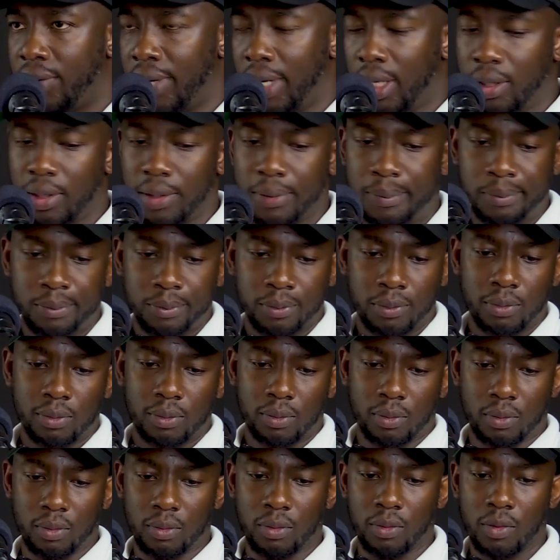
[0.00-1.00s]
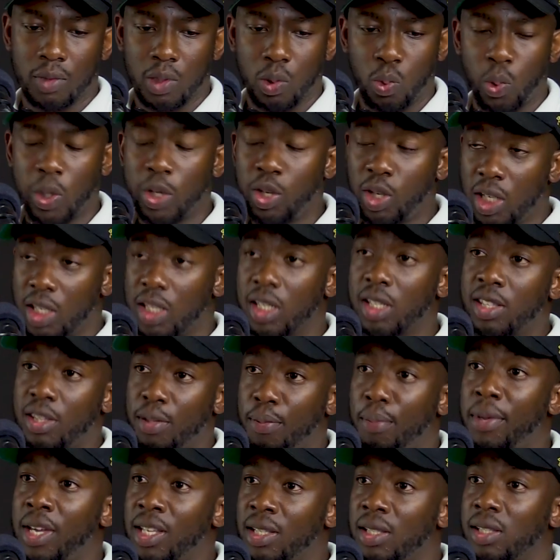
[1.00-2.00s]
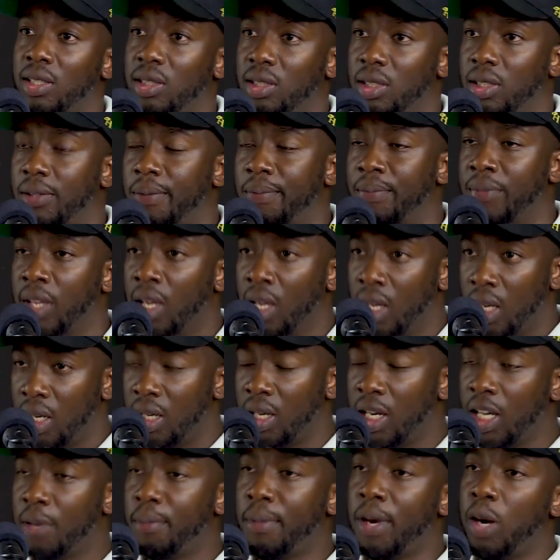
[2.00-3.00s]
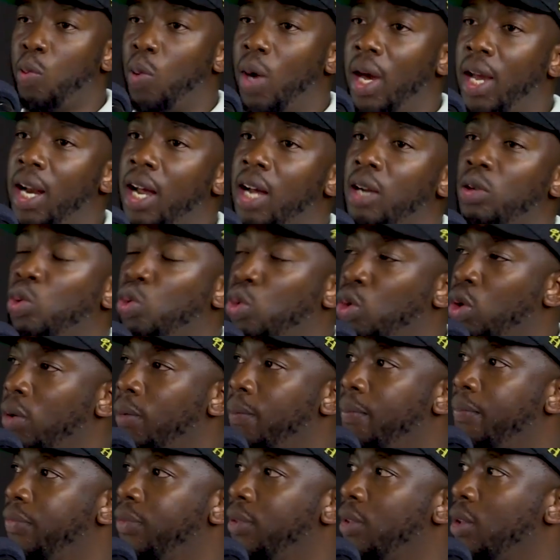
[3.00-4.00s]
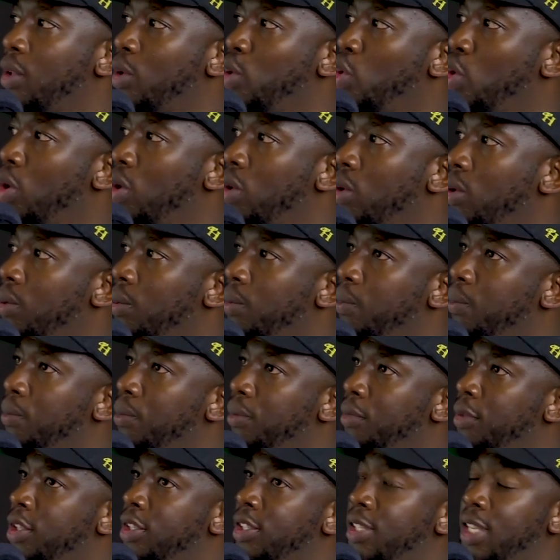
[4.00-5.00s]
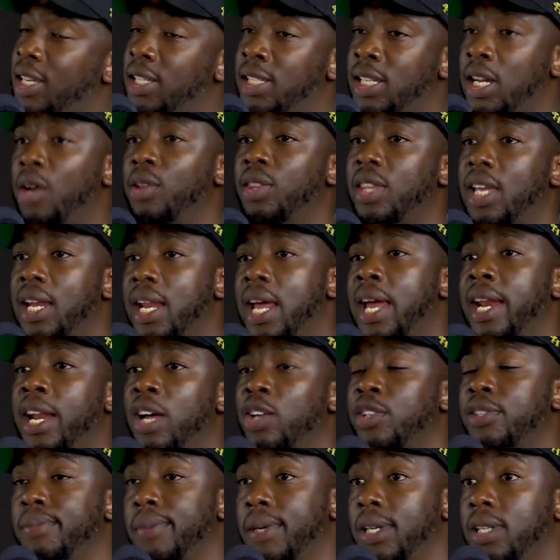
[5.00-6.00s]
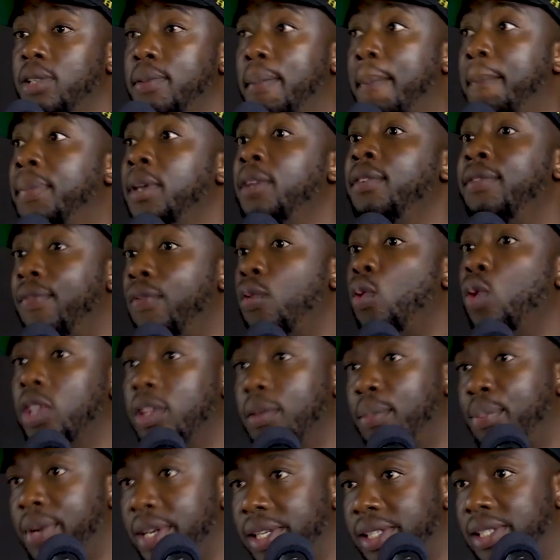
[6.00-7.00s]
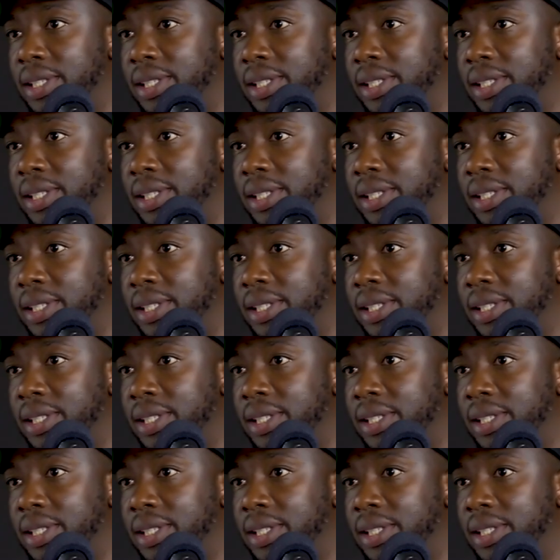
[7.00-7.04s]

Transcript: Right? When you're just the messenger, Nick Mangwana sent out that announcement before the